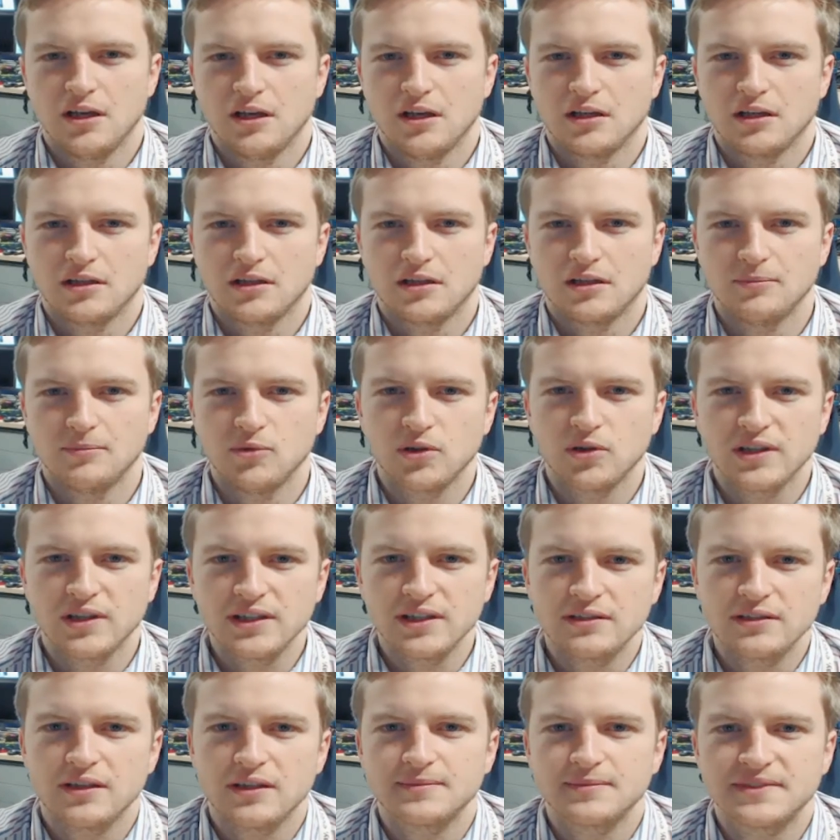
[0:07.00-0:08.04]
Good morning,
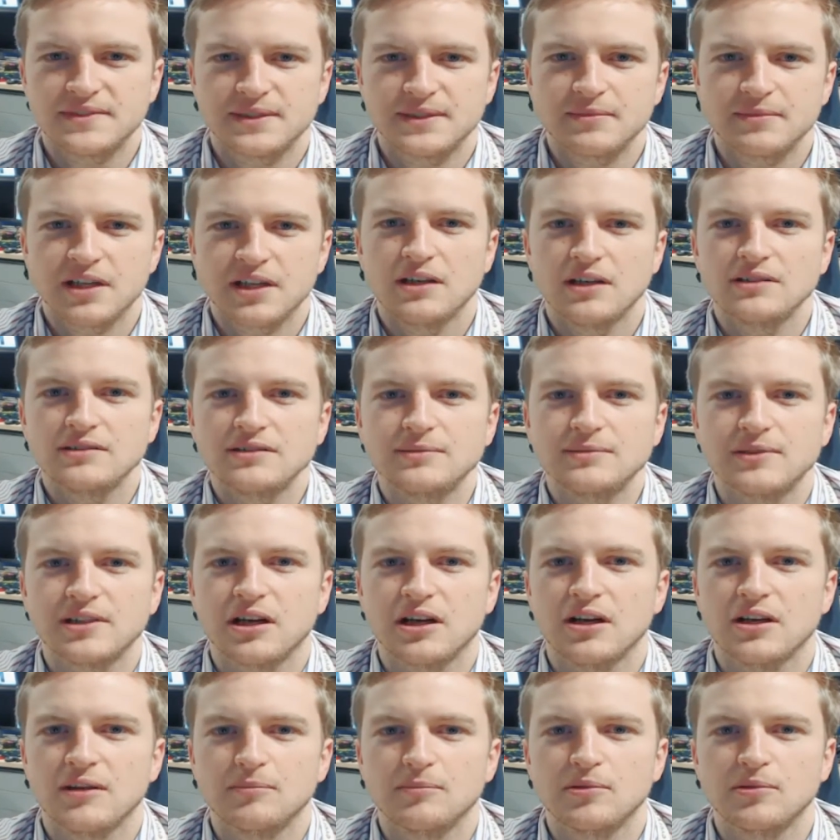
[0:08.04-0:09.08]
I'm Tim Carter. I'm a
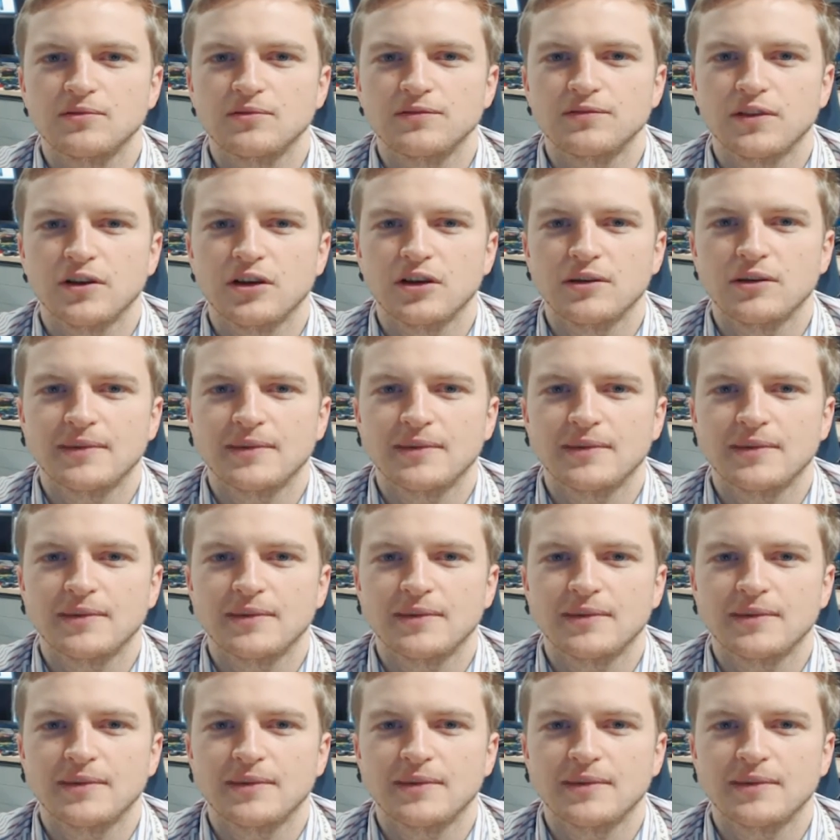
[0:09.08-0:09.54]
Client Portfolio